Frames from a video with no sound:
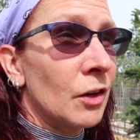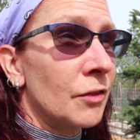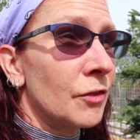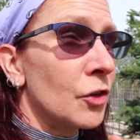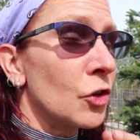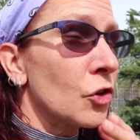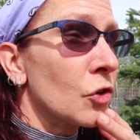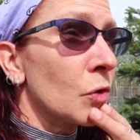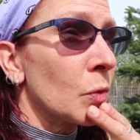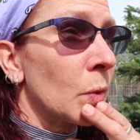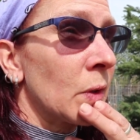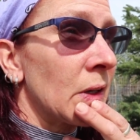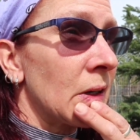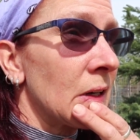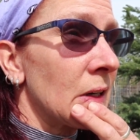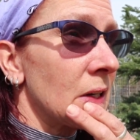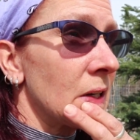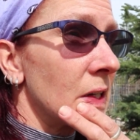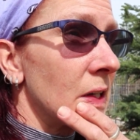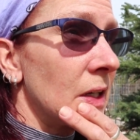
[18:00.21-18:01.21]
Our first
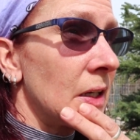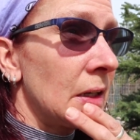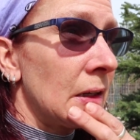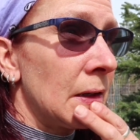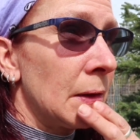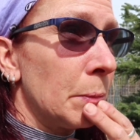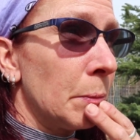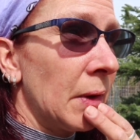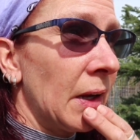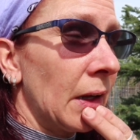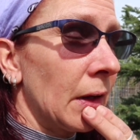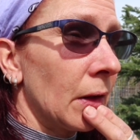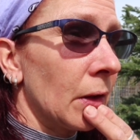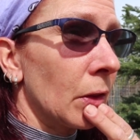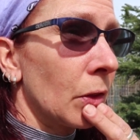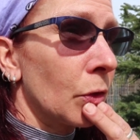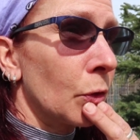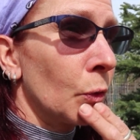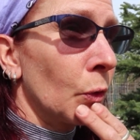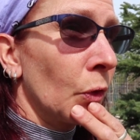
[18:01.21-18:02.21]
one didn't make it
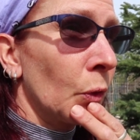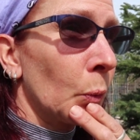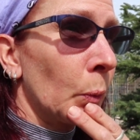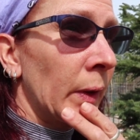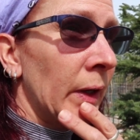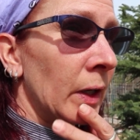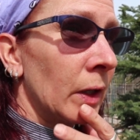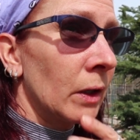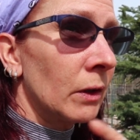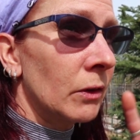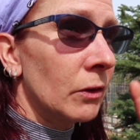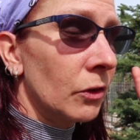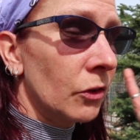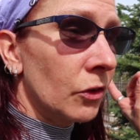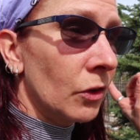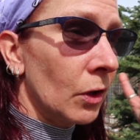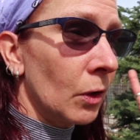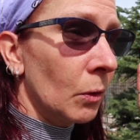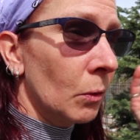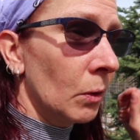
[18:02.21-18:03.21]
through the winter,
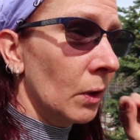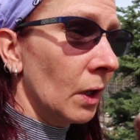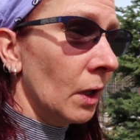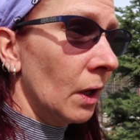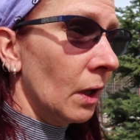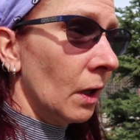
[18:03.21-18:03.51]
so